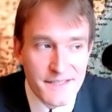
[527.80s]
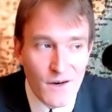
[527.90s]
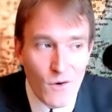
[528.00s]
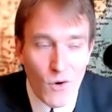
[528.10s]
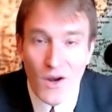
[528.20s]

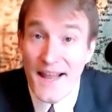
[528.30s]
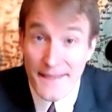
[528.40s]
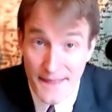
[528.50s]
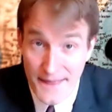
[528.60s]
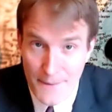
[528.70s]
or let
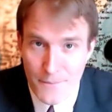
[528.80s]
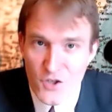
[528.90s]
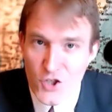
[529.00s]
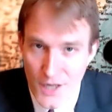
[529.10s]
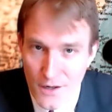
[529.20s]
them
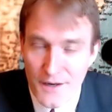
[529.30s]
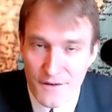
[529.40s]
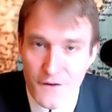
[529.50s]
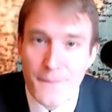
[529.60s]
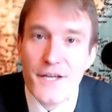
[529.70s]
share
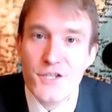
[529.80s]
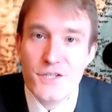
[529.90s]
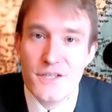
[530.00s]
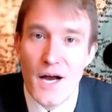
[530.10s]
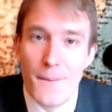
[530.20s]

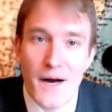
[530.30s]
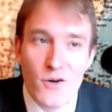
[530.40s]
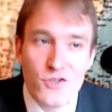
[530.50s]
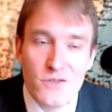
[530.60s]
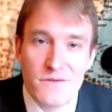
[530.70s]
information
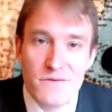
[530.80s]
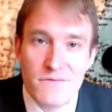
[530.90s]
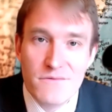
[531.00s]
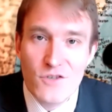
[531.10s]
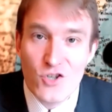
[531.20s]
about
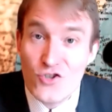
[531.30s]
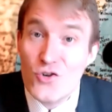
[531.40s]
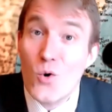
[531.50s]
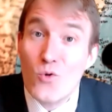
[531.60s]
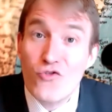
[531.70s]

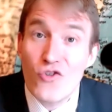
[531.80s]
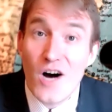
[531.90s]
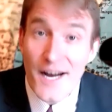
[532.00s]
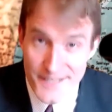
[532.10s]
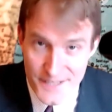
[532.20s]
controlled
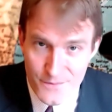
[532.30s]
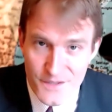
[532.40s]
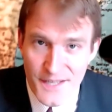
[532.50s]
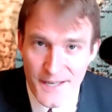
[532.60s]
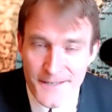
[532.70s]

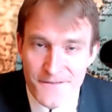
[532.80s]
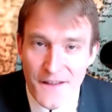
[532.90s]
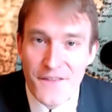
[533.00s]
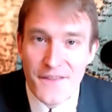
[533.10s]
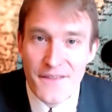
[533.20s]
items
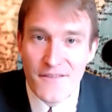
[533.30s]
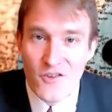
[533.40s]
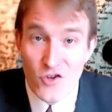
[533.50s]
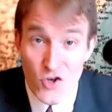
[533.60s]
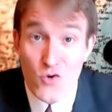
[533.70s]
that
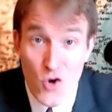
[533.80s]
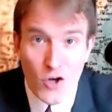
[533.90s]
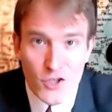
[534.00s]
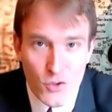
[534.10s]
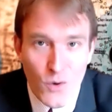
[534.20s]
to
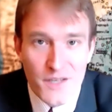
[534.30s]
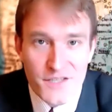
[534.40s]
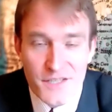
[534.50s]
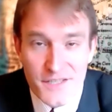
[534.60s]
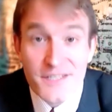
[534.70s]
non-US
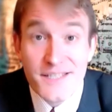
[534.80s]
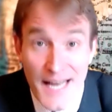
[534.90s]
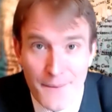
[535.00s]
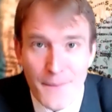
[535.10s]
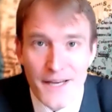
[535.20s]
citizens,
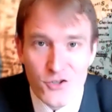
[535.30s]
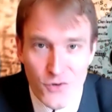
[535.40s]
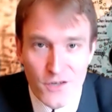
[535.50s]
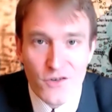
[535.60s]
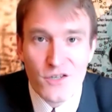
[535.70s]
that may
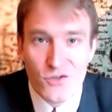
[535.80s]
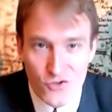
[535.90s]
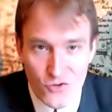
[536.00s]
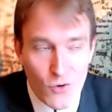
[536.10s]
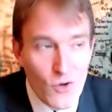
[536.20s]
trigger a
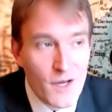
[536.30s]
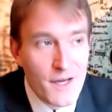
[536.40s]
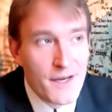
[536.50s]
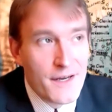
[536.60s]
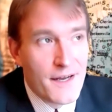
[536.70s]
control.
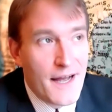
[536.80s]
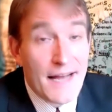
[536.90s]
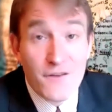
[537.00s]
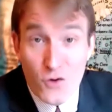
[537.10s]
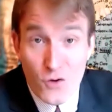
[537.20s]

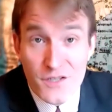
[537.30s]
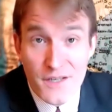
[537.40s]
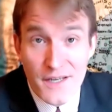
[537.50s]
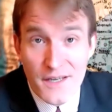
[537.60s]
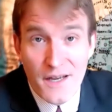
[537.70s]
And of course,
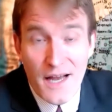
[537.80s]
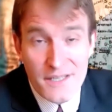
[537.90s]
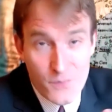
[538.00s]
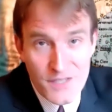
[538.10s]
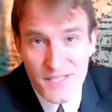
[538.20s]

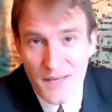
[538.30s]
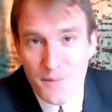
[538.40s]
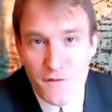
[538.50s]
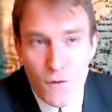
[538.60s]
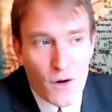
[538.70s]
as we said
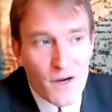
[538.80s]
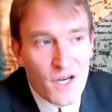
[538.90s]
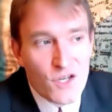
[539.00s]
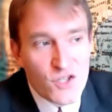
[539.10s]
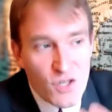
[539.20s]
before,
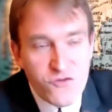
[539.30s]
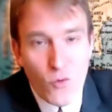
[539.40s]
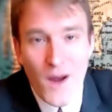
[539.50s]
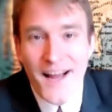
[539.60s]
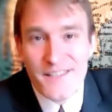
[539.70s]

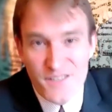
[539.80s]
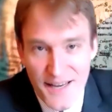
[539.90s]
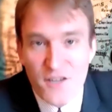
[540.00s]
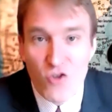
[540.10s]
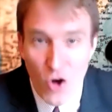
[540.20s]
software and
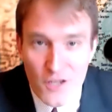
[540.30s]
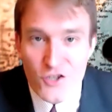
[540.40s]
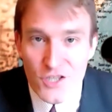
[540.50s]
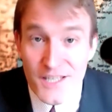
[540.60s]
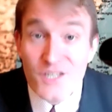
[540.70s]

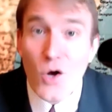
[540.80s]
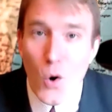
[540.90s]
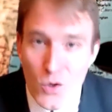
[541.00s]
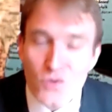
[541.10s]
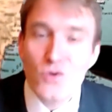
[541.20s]
technology is
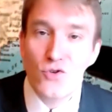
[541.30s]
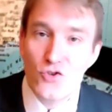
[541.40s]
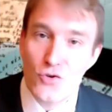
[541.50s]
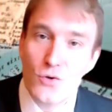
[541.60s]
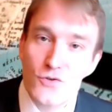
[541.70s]
also
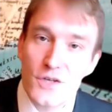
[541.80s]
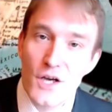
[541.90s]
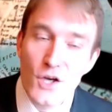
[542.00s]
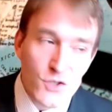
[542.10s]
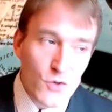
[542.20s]
controlled.
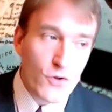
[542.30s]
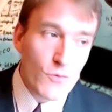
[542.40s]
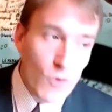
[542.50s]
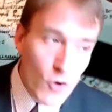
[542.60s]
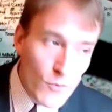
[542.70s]
So the
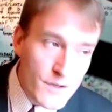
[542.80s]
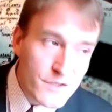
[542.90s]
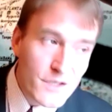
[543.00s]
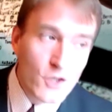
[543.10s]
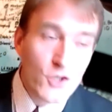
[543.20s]

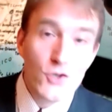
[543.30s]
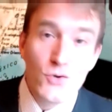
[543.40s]
moment you